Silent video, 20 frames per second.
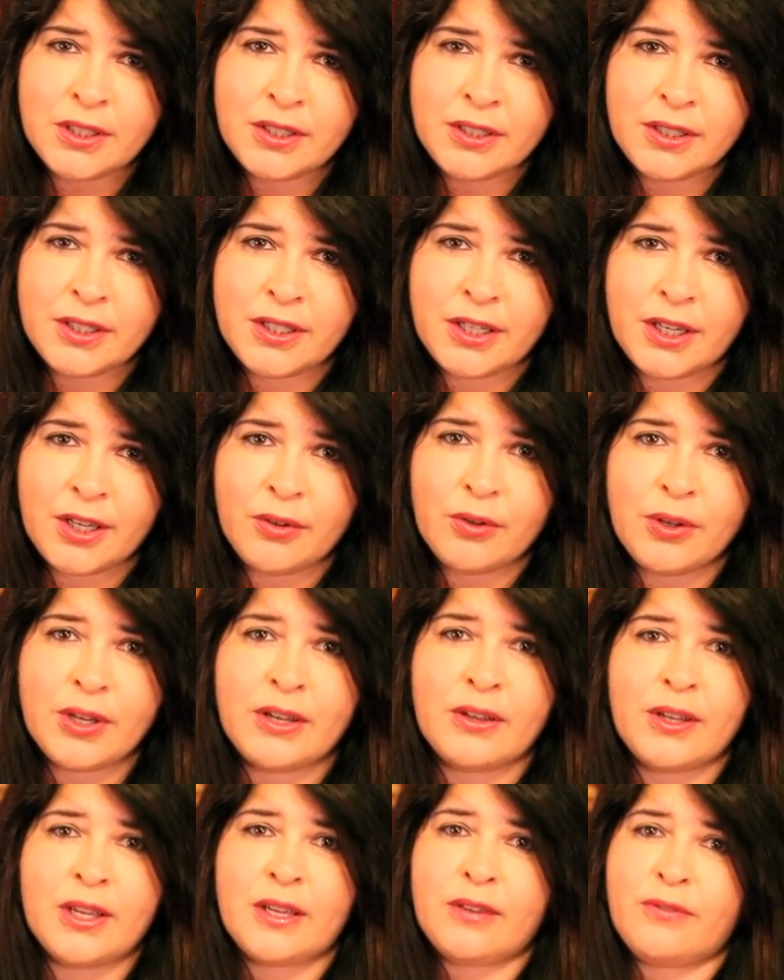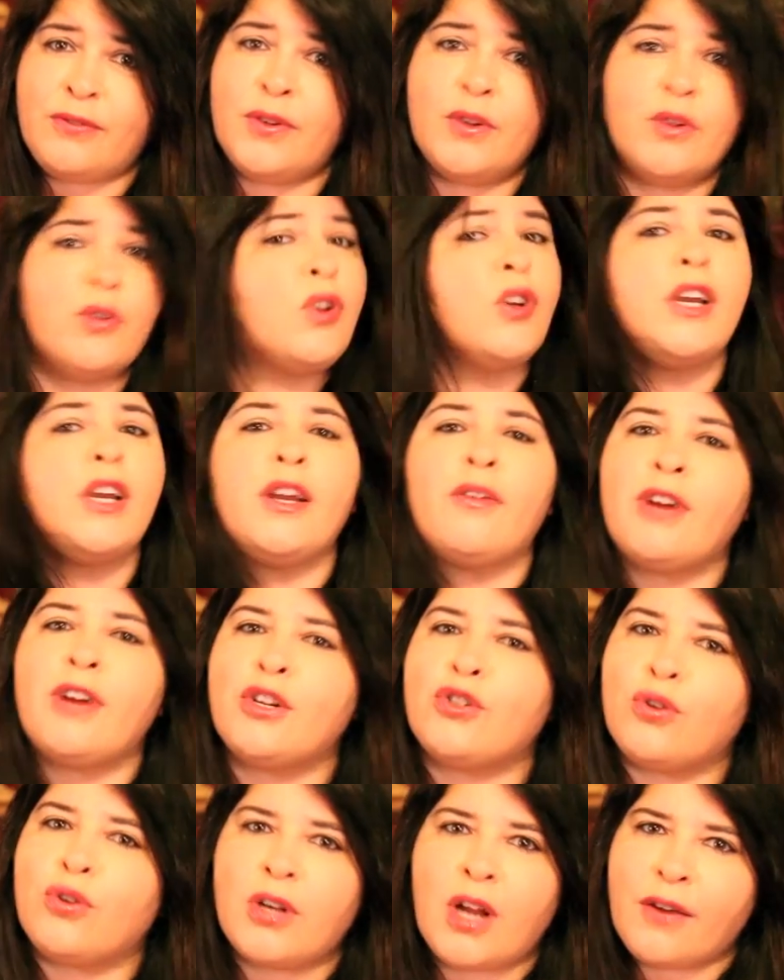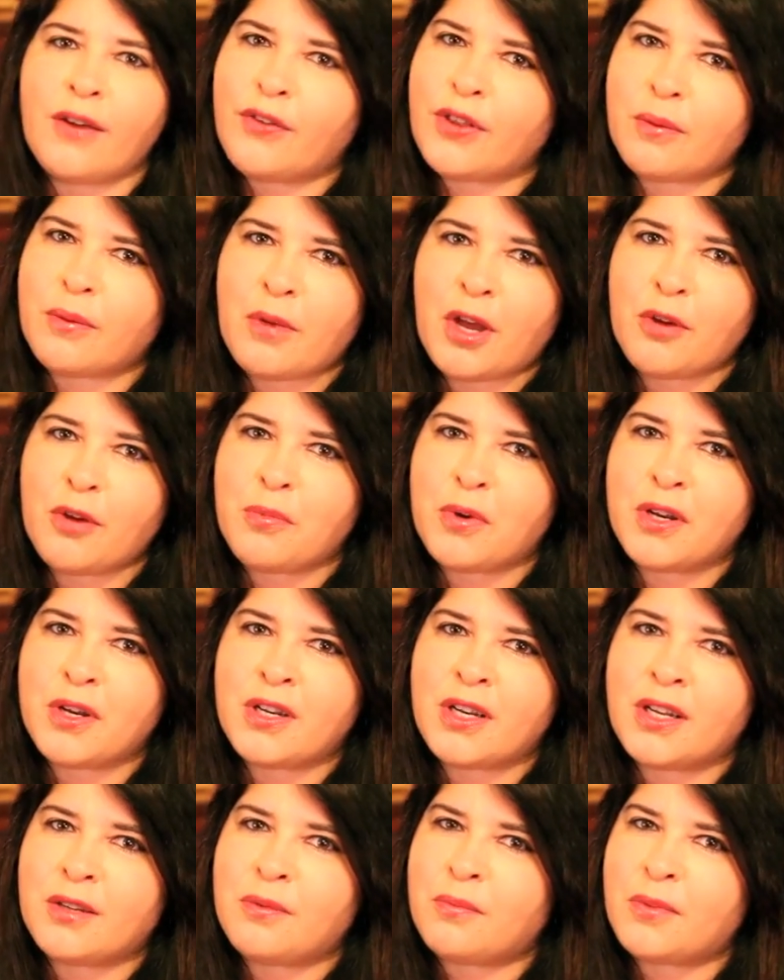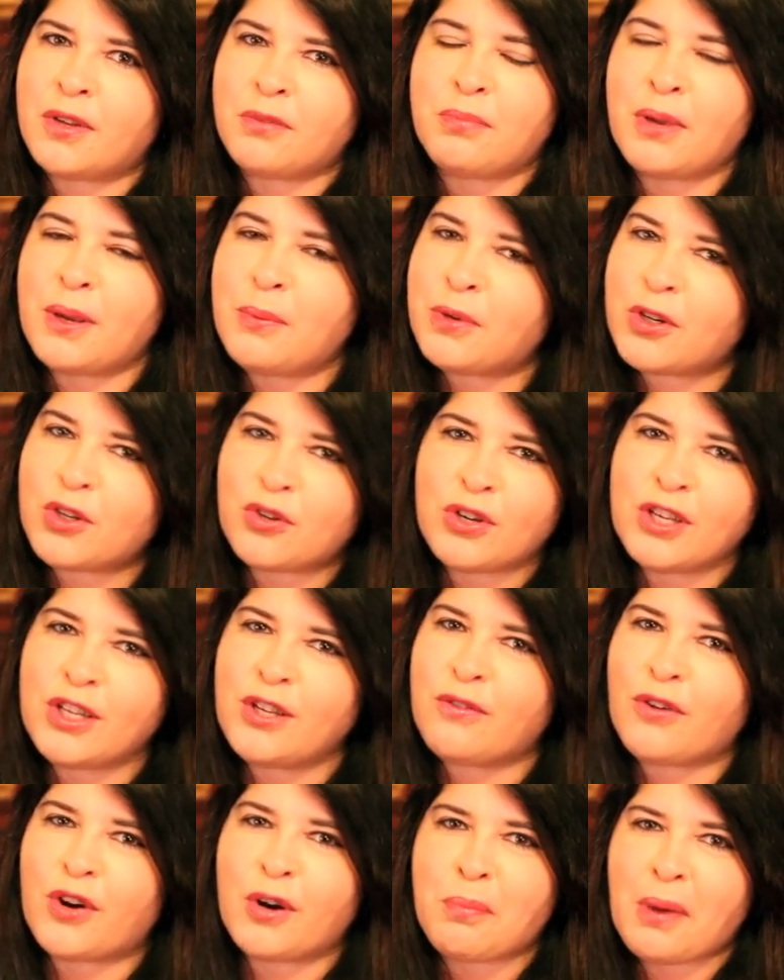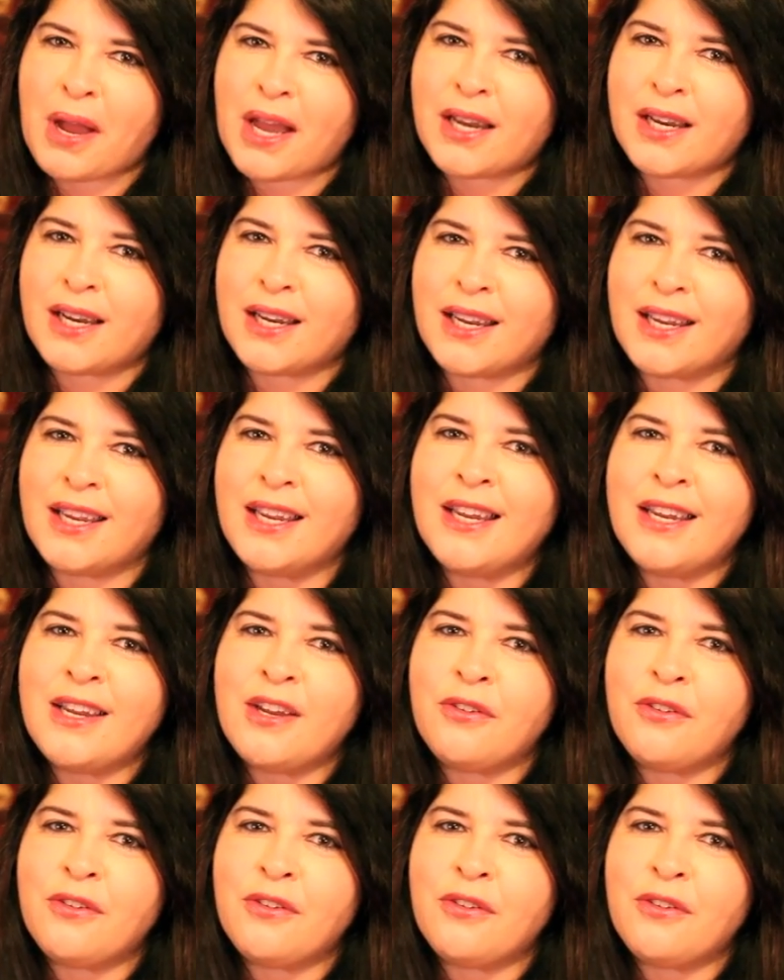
You know, if you're looking around your life at the moment and people are treating you very badly,